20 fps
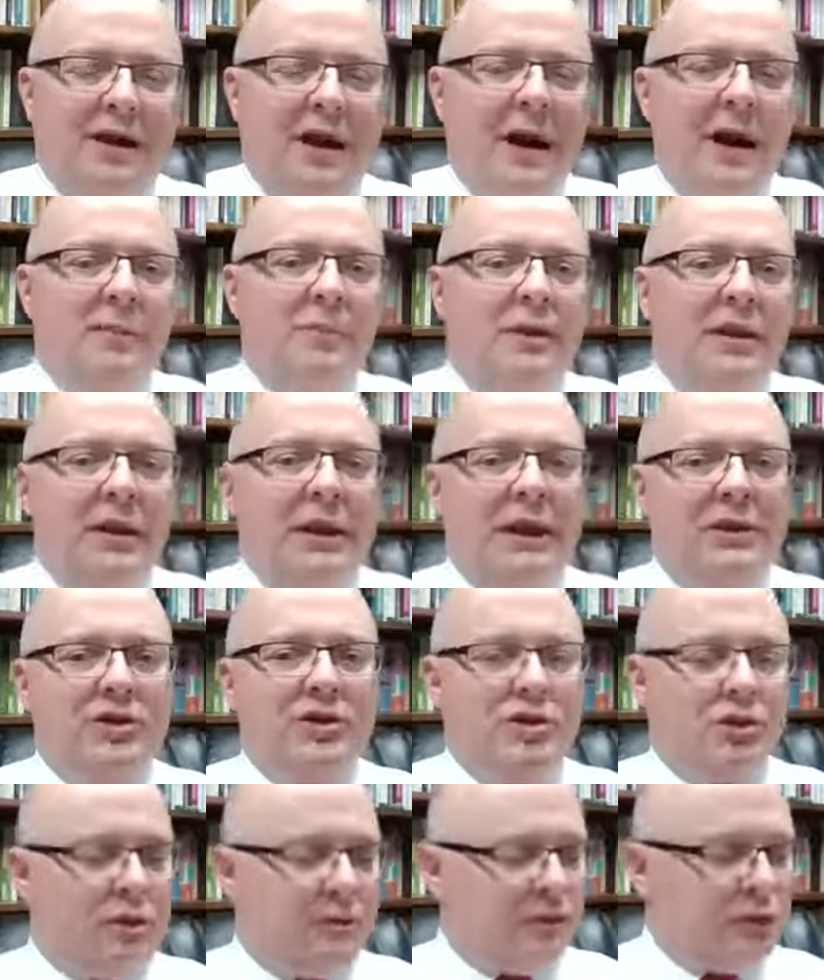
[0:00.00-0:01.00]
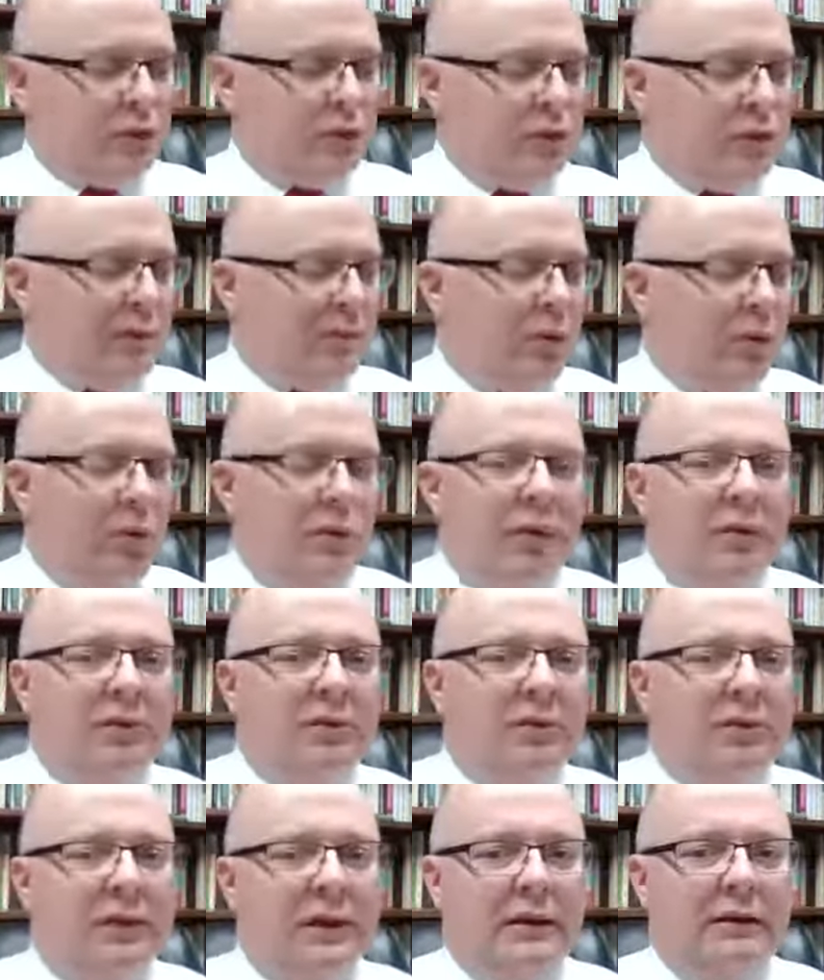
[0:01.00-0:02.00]
A combination of two
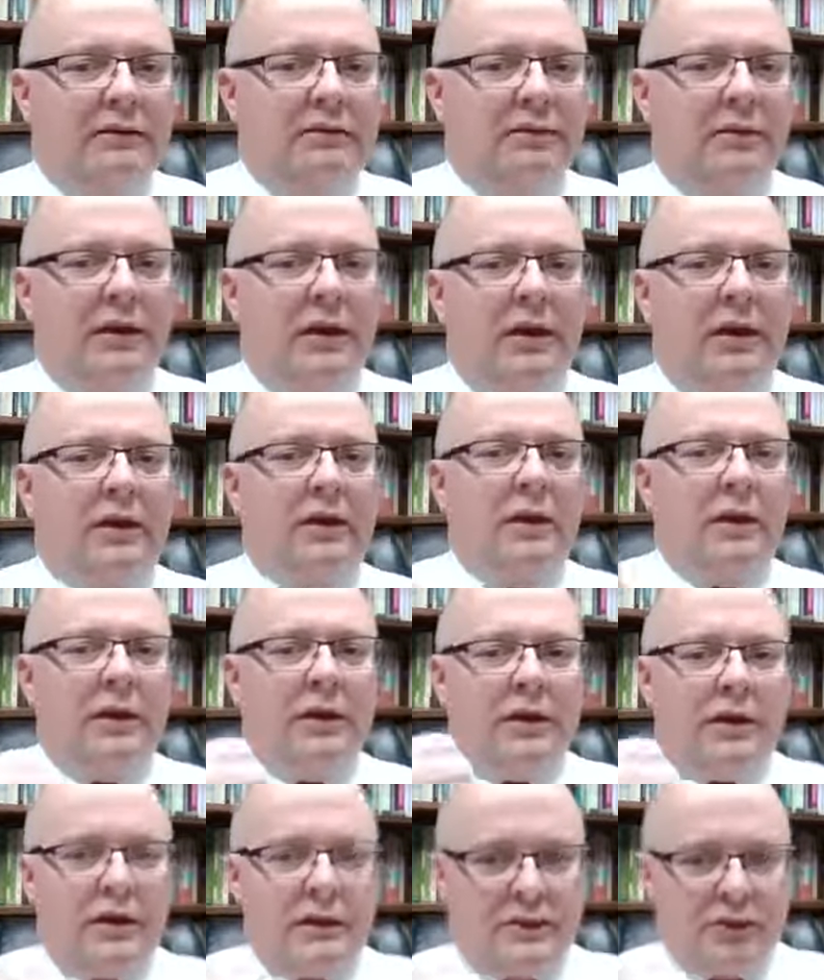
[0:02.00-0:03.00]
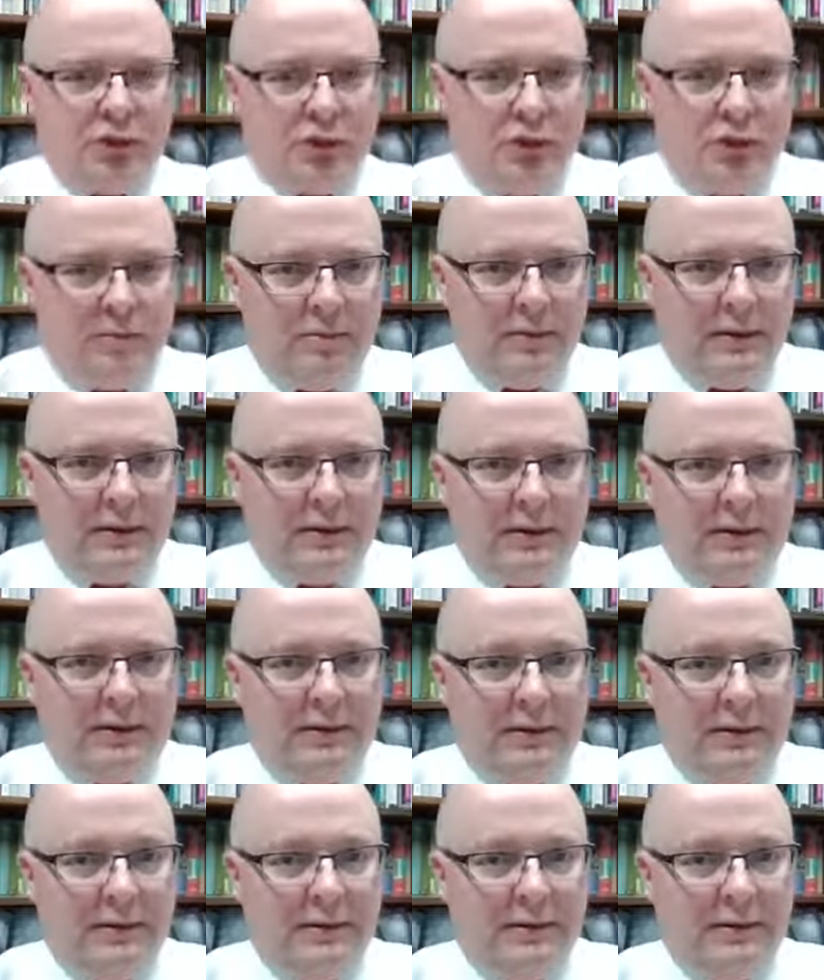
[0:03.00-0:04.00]
important things there his
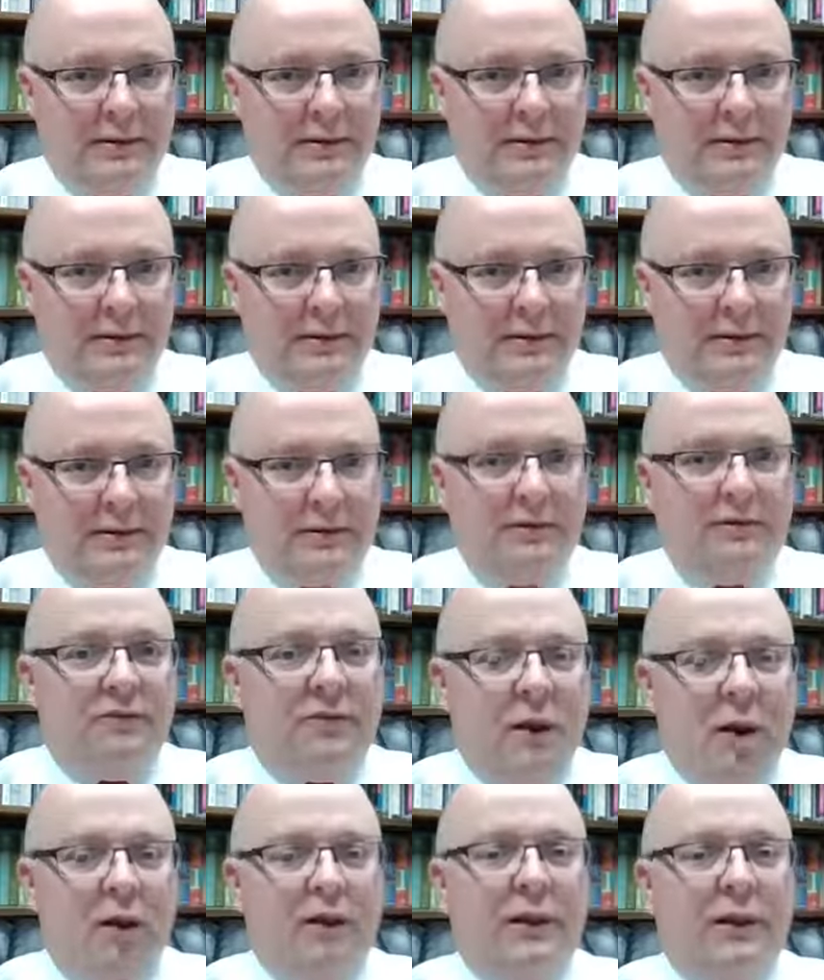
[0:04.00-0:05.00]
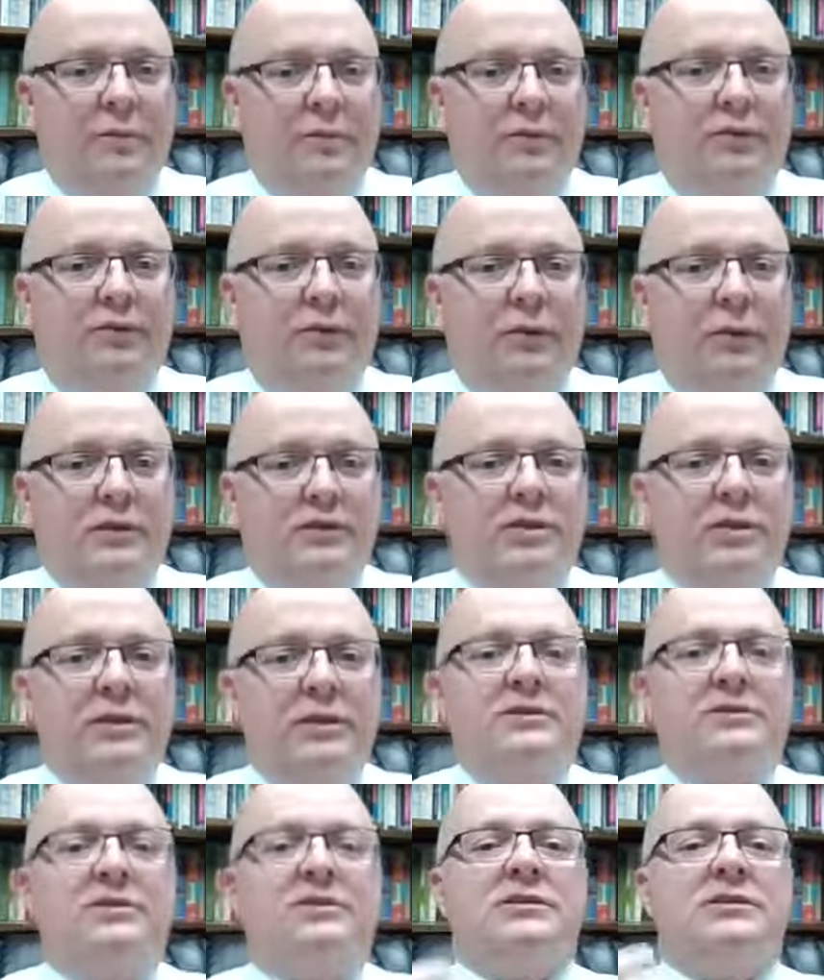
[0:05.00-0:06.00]
humility, falling before
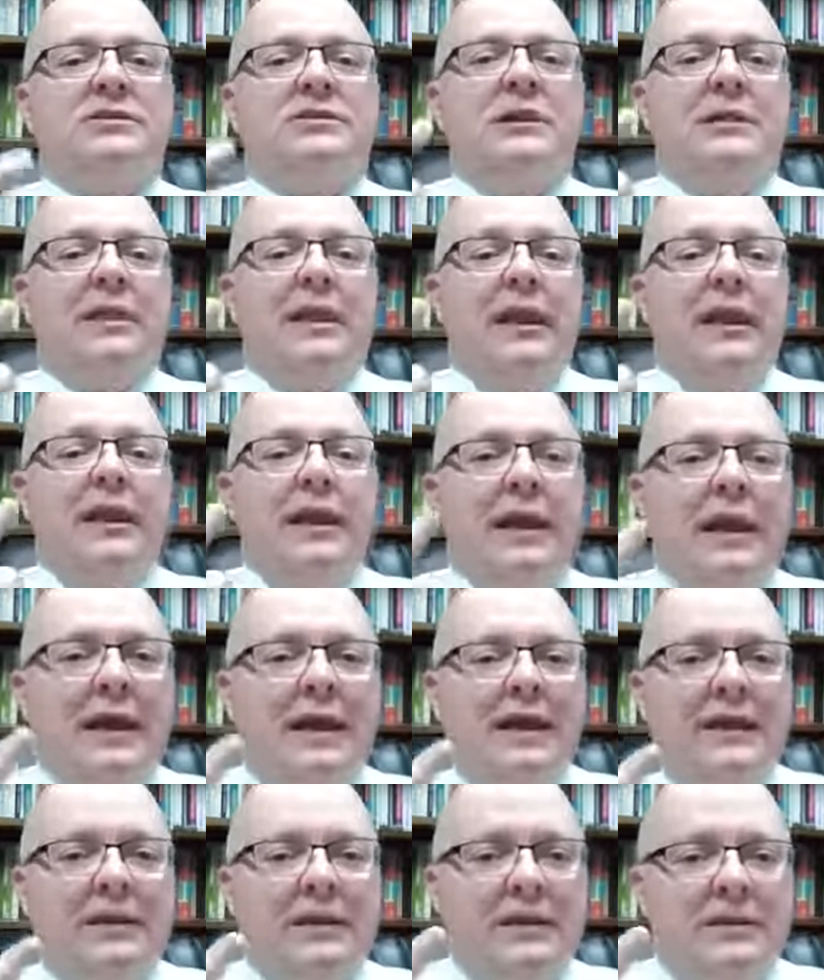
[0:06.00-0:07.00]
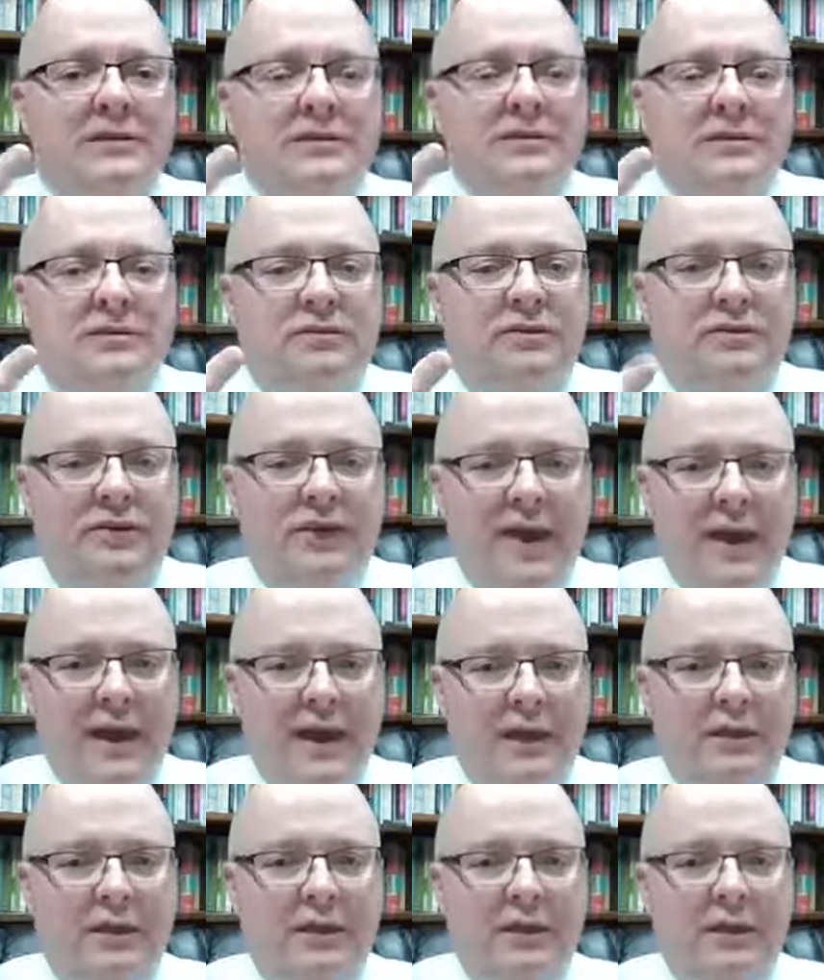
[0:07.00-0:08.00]
Jesus, and his
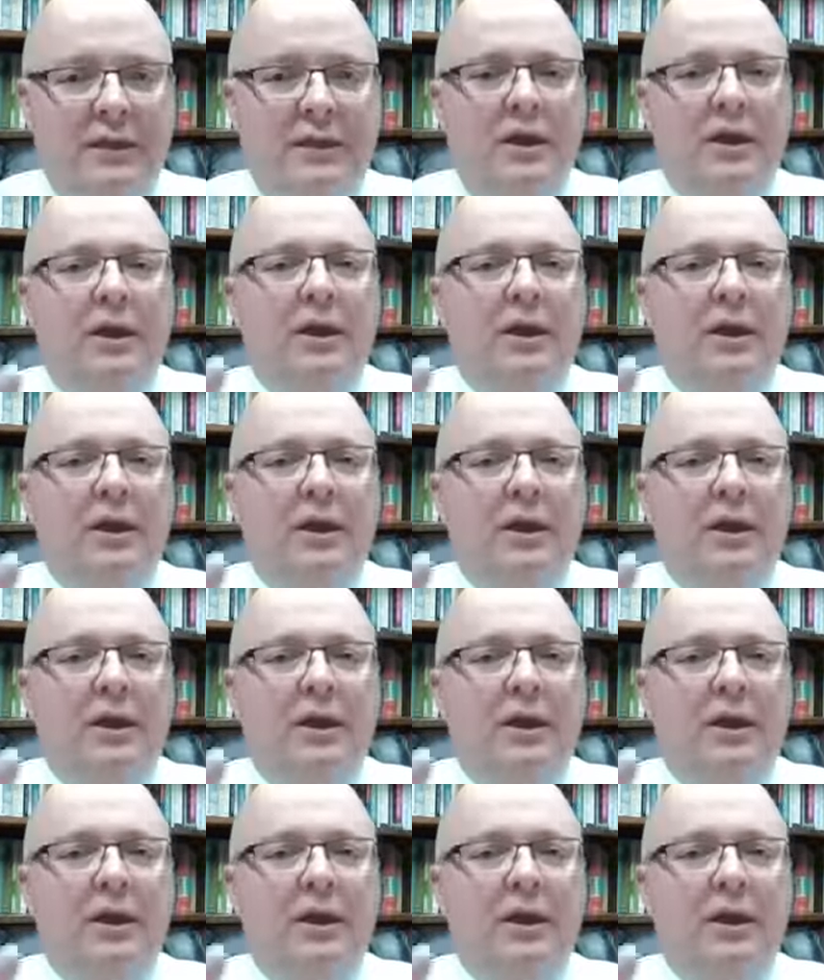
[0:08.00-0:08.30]
faith,